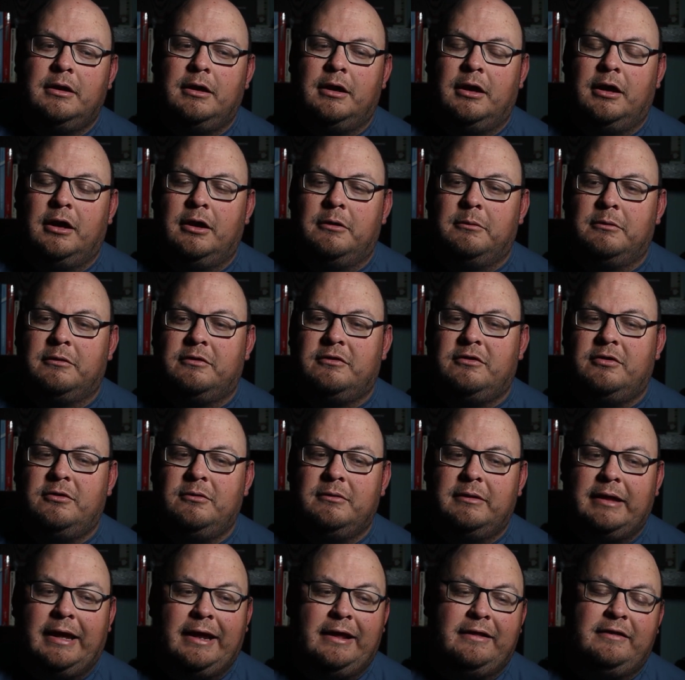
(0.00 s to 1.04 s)
Was
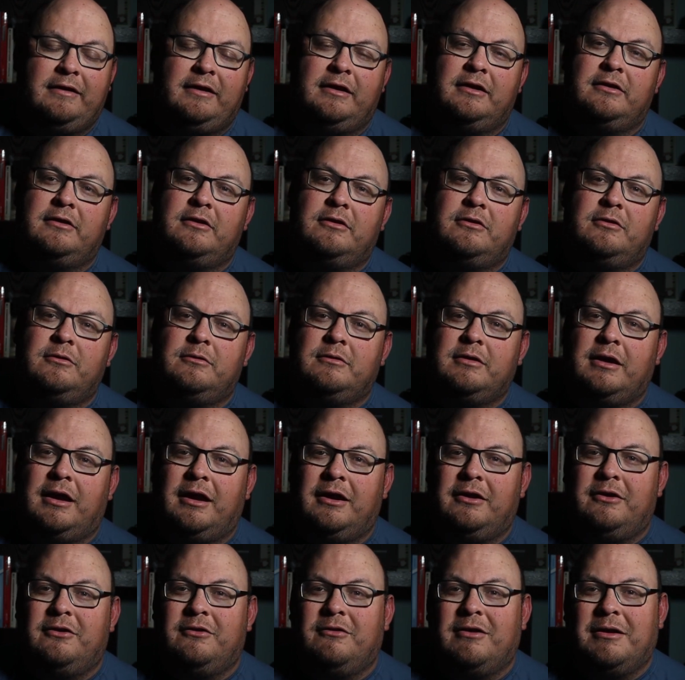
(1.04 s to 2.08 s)
too lazy and too
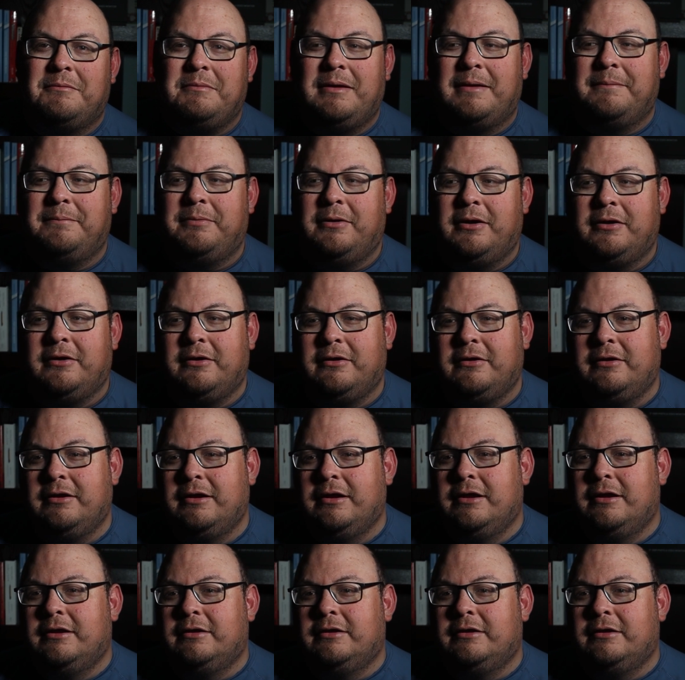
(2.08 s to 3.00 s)
tired to grab my putter.